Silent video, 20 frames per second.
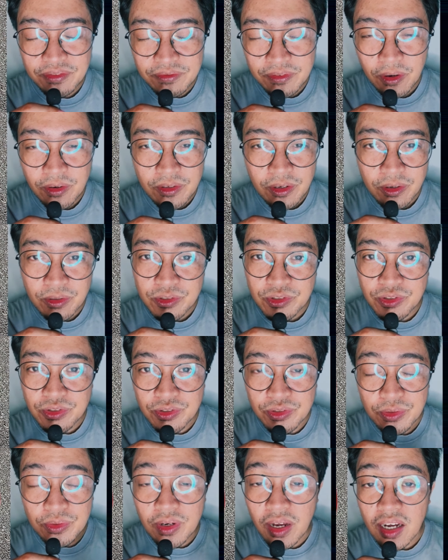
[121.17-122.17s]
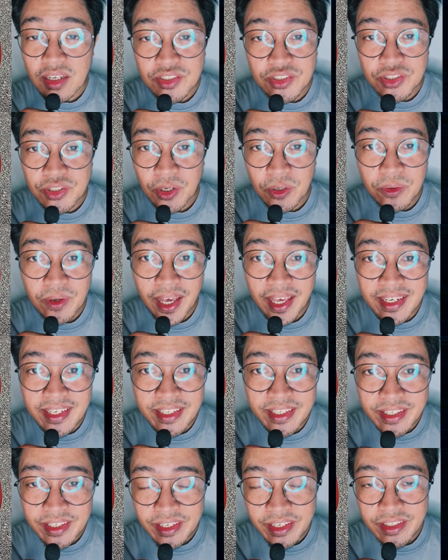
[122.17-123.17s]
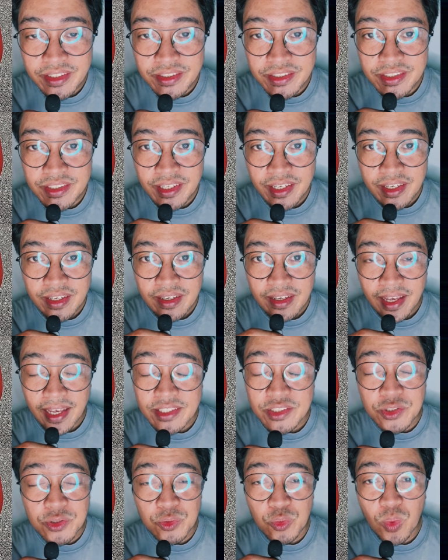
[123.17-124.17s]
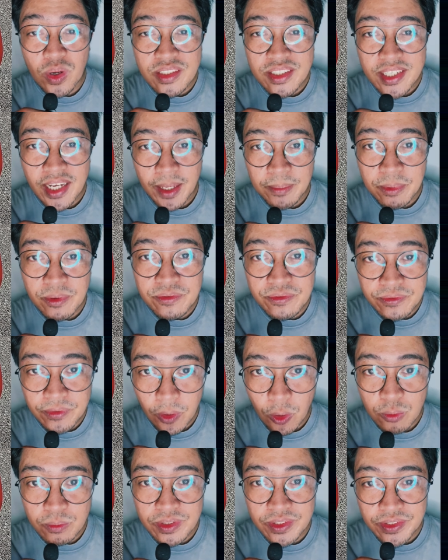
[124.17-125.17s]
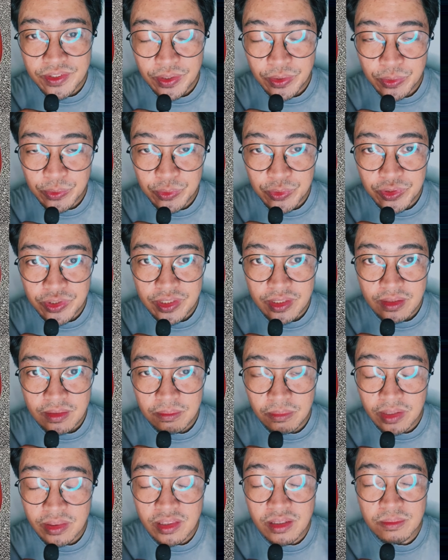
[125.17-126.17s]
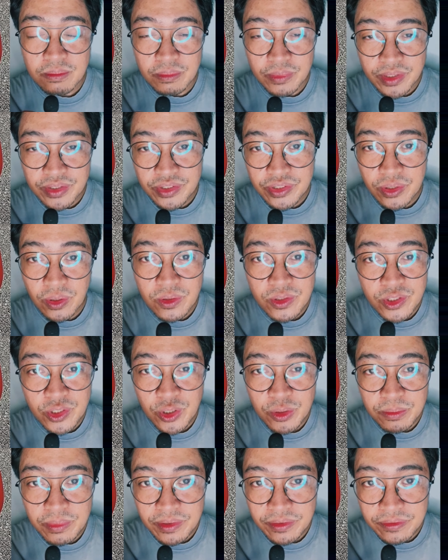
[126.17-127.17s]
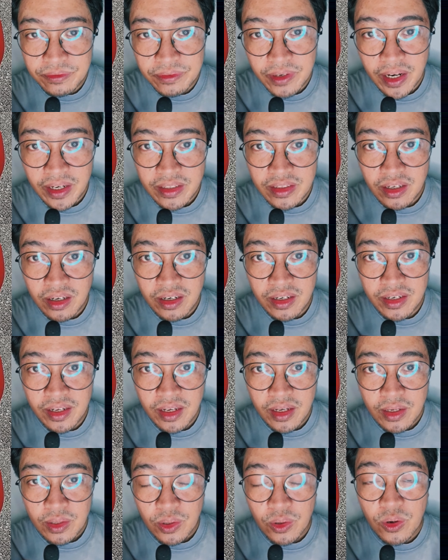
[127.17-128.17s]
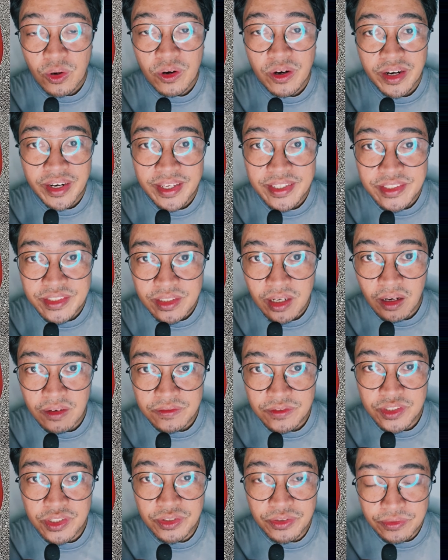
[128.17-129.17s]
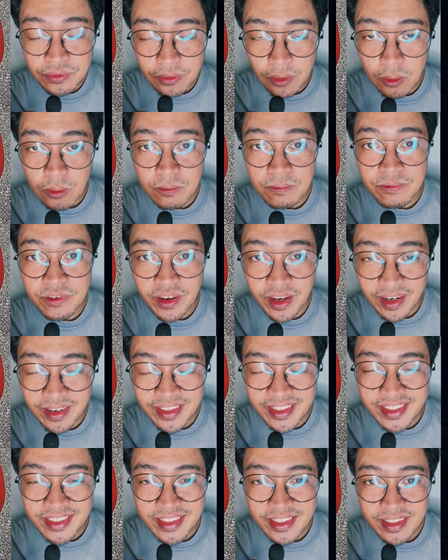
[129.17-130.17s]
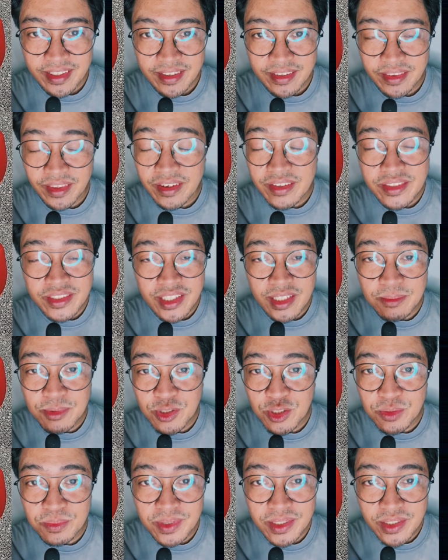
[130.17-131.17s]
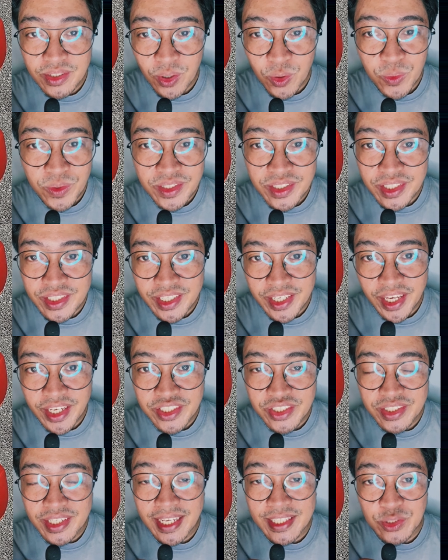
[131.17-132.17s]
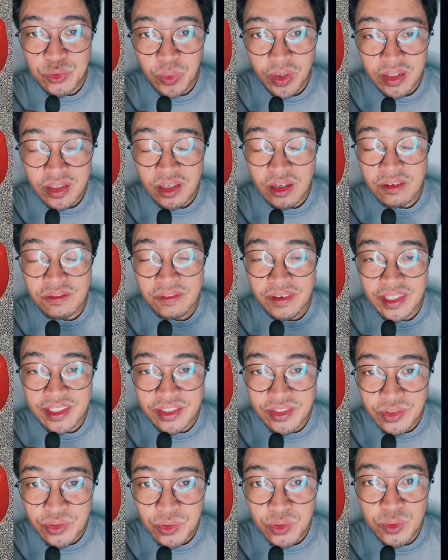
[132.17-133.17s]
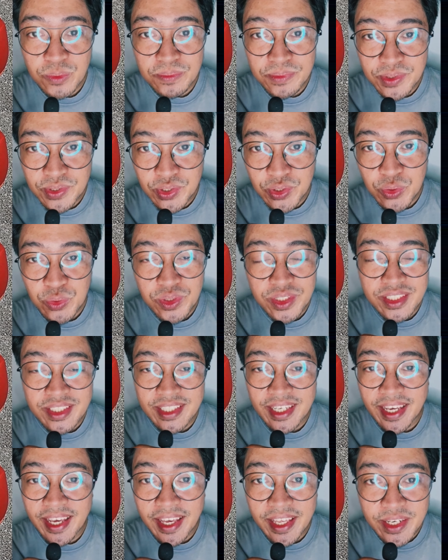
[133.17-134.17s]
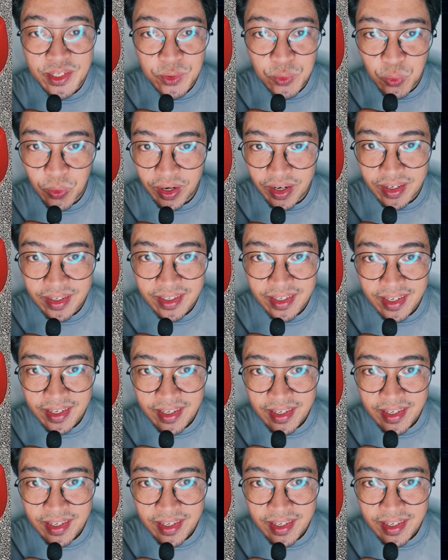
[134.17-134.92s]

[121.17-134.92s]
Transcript: photos do not show any hints as to what type of foam is used, but the midsole could be Phylon or a softer foam variant. There seems to be no indication as well of a zoom unit anywhere.